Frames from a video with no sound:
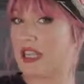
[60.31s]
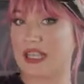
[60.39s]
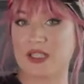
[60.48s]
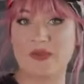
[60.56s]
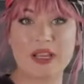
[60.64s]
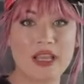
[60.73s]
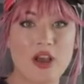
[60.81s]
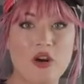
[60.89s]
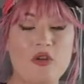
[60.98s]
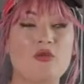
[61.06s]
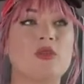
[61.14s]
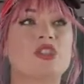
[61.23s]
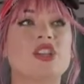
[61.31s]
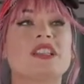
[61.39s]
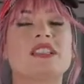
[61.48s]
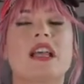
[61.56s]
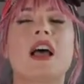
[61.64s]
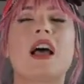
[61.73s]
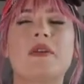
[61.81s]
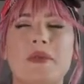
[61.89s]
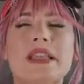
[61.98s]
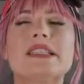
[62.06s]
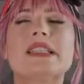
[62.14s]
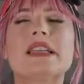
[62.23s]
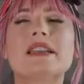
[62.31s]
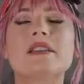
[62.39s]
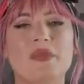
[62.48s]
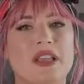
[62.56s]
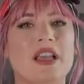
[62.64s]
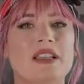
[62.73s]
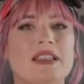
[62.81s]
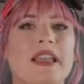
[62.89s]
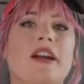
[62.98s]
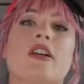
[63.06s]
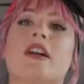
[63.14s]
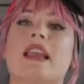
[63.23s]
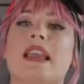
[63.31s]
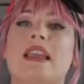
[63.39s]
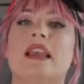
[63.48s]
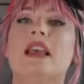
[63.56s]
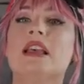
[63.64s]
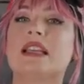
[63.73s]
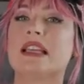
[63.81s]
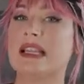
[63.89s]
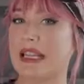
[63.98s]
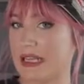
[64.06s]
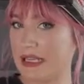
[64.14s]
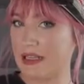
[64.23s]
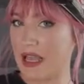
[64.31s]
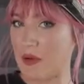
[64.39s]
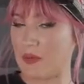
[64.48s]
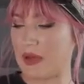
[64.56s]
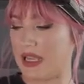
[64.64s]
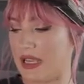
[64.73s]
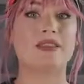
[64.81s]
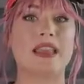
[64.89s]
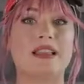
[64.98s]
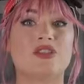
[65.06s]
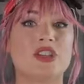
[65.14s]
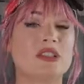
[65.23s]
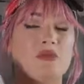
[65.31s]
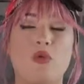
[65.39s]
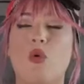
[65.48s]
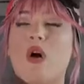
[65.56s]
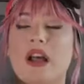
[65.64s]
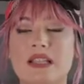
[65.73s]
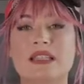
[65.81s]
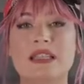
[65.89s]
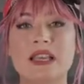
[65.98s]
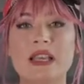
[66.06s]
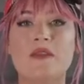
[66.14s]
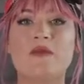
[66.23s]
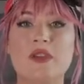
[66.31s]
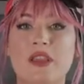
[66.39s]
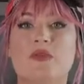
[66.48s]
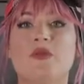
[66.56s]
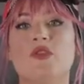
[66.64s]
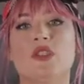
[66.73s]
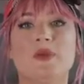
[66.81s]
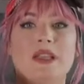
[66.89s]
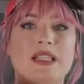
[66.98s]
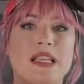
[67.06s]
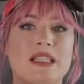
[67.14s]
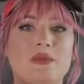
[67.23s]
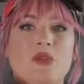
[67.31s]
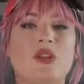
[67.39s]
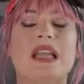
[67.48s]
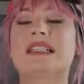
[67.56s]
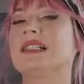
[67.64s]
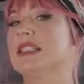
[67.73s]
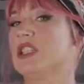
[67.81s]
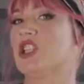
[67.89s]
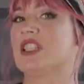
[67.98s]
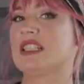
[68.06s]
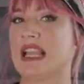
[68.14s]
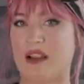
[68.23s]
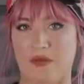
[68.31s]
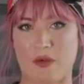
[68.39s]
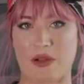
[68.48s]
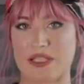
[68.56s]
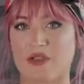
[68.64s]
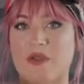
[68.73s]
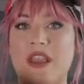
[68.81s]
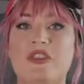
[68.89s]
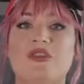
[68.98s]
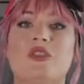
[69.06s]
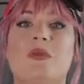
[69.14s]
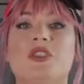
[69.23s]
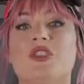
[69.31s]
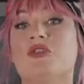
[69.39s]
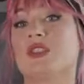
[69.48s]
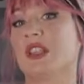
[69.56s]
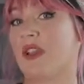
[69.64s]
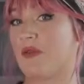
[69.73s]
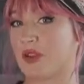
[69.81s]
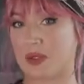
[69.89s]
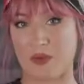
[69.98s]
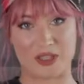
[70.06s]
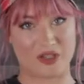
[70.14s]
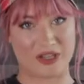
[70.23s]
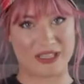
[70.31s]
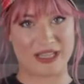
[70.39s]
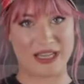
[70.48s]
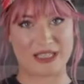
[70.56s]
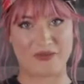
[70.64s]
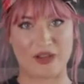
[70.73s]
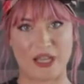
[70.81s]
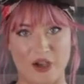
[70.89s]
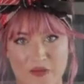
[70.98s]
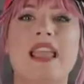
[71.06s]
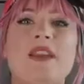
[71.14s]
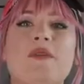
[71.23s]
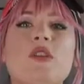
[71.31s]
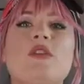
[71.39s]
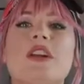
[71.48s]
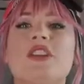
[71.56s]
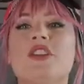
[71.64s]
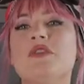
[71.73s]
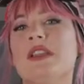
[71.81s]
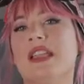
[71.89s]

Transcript: today's video, which is amazing because they are a Canadian company. They just want vegan food to be accessible and delicious to everyone. So thank you so much to Gusta for sponsoring today's video. If you are new